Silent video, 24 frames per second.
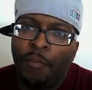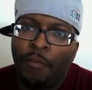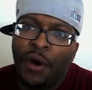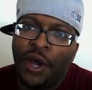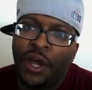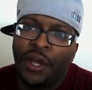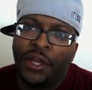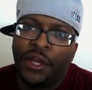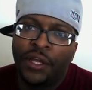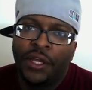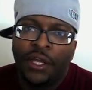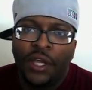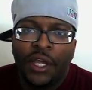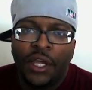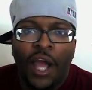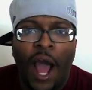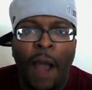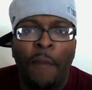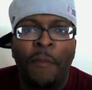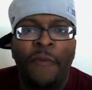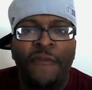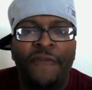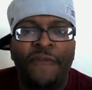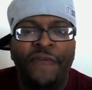but
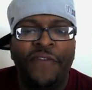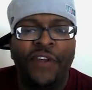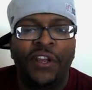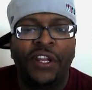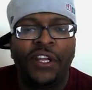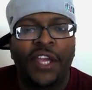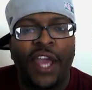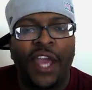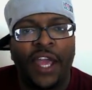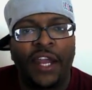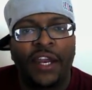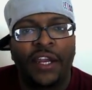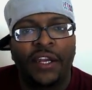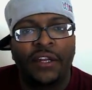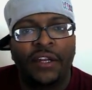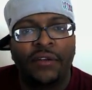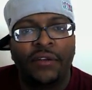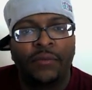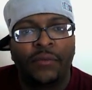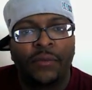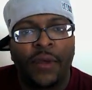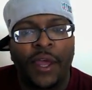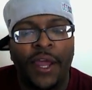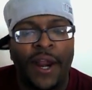I'm affiliated
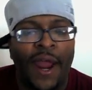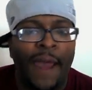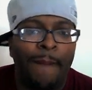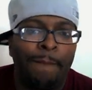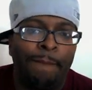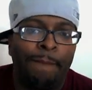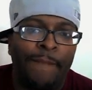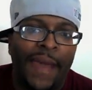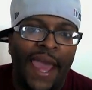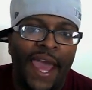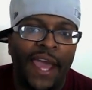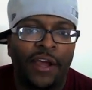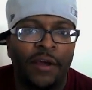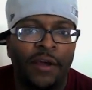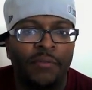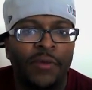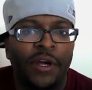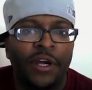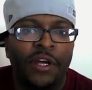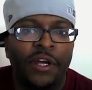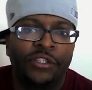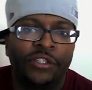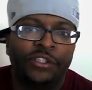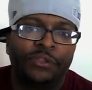and I back them
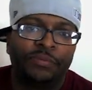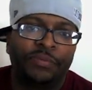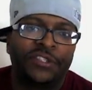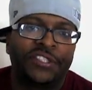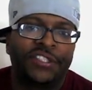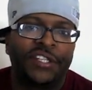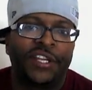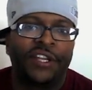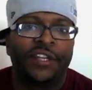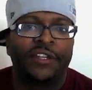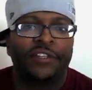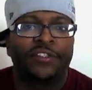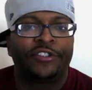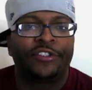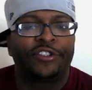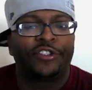100%.